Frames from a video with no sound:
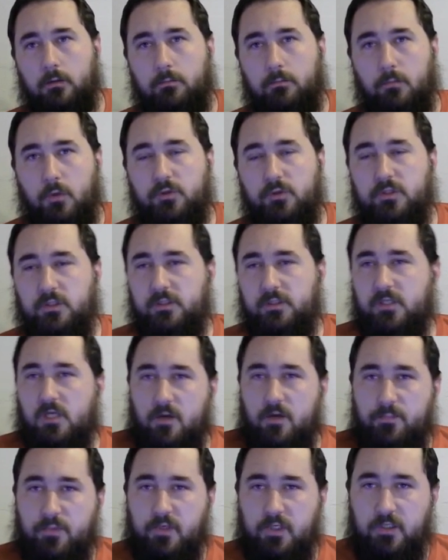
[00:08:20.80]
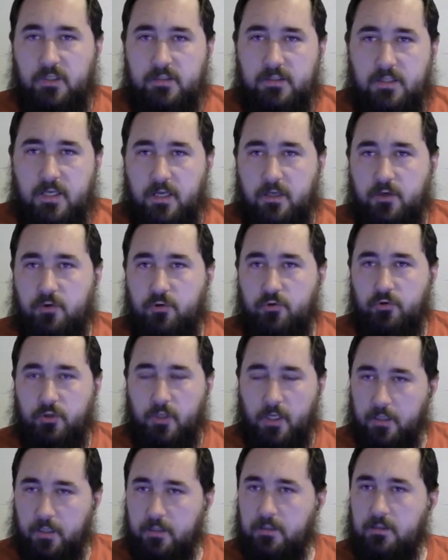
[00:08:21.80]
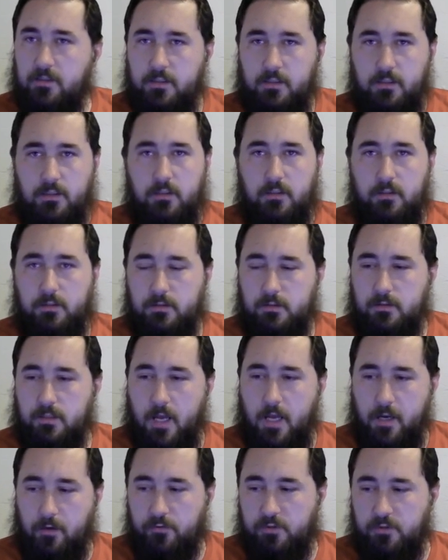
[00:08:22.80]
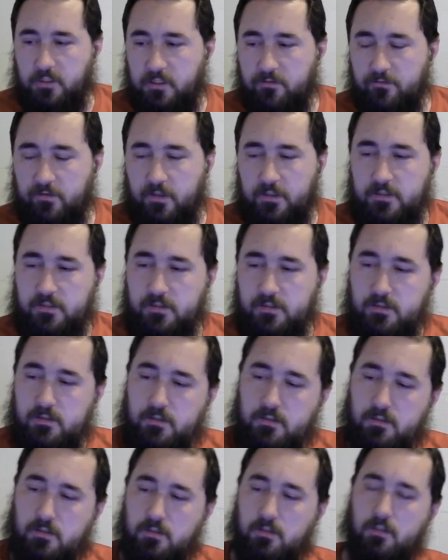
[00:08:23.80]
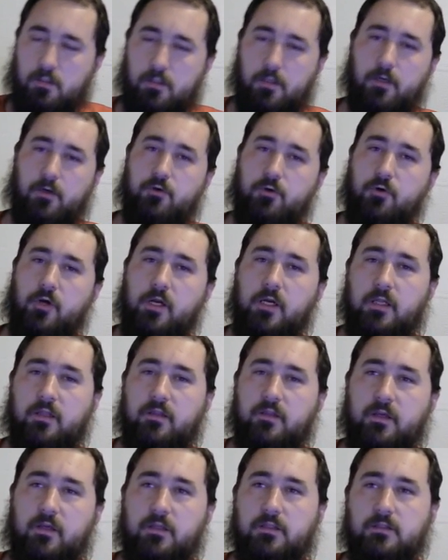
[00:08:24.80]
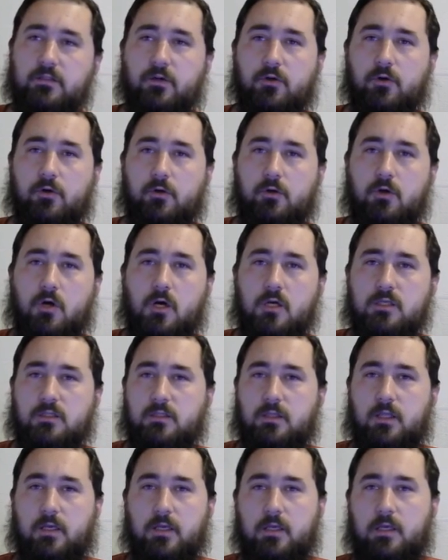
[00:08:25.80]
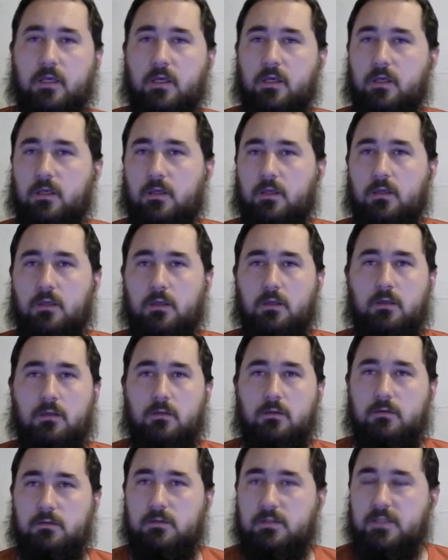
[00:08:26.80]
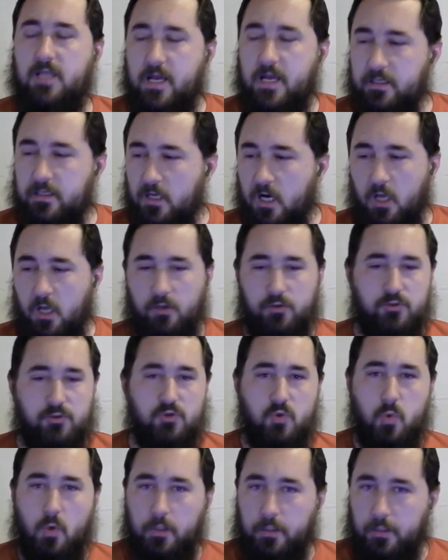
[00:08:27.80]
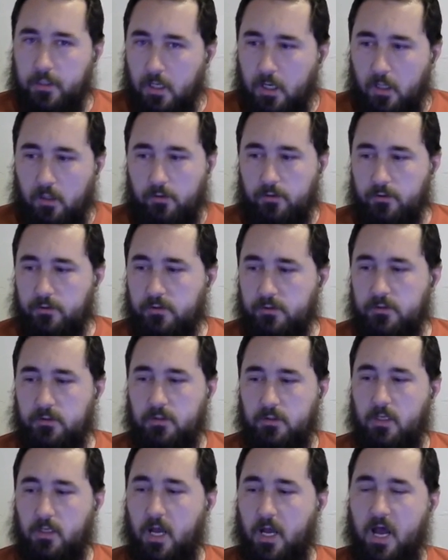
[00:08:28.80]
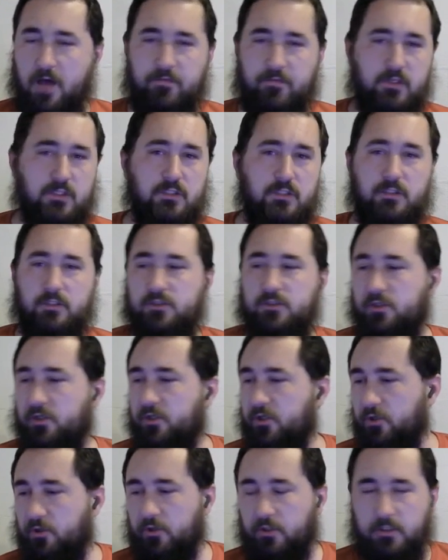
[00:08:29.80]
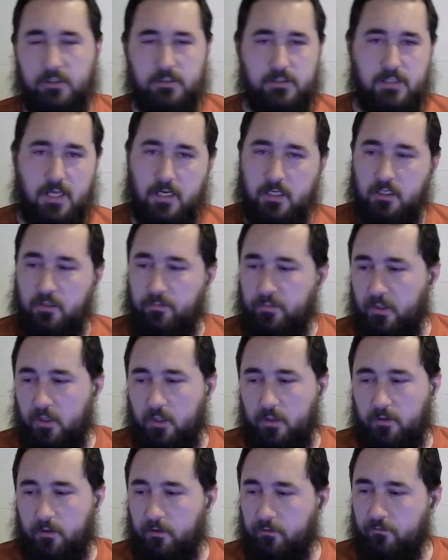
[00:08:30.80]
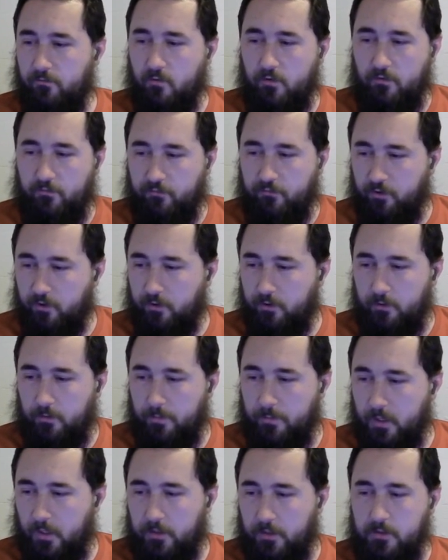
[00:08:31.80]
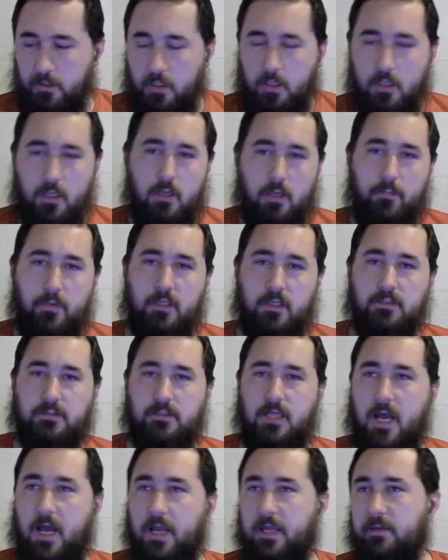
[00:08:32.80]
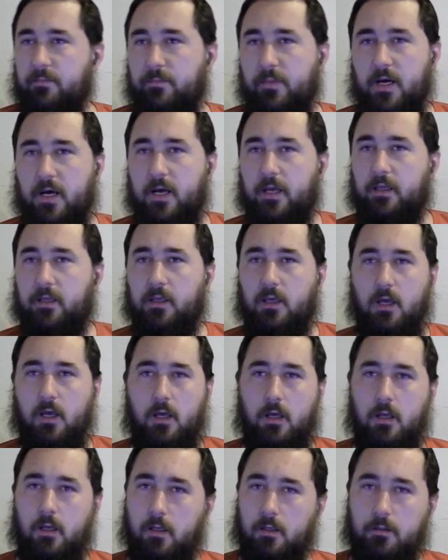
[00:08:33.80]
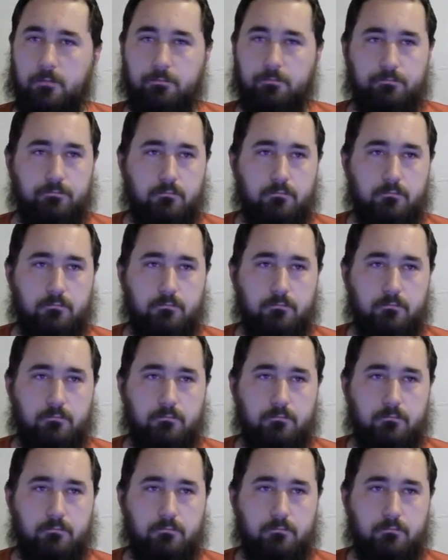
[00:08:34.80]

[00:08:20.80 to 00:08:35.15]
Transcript: most of these companies that create these IoT devices, they're creating things that are costing like $10, $20. Obviously, security is not going to be on their forefront of mind because I right. could buy a,